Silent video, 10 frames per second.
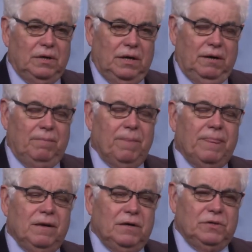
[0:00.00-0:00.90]
Um,
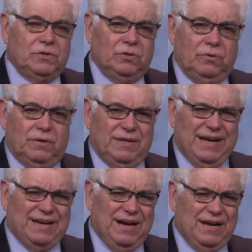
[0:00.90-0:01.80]
so
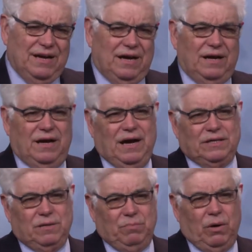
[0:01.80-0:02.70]
that kind of
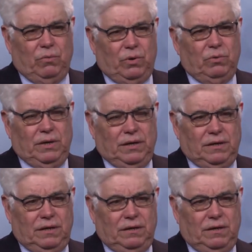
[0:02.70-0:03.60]
got the ball
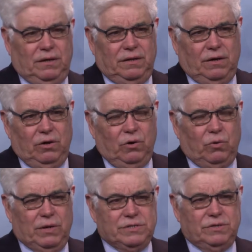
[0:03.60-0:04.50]
rolling. The, the the whole
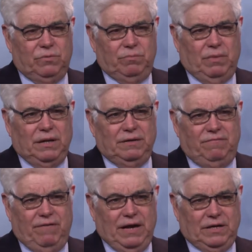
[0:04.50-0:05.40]
question with
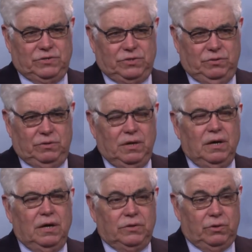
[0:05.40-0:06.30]
MALDEF filing suit
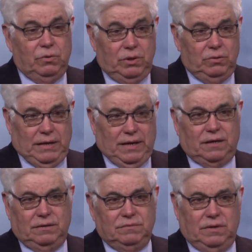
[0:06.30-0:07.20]
through LULAC.
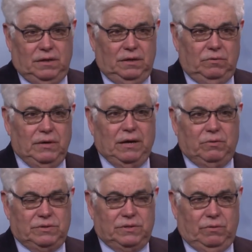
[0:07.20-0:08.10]
Uh,
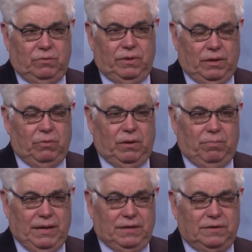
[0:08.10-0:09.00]
LULAC was the they were the
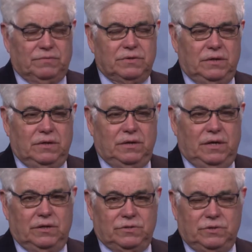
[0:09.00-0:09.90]
plaintiffs in the
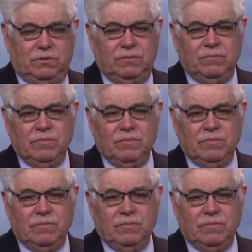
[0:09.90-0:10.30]
in the suit.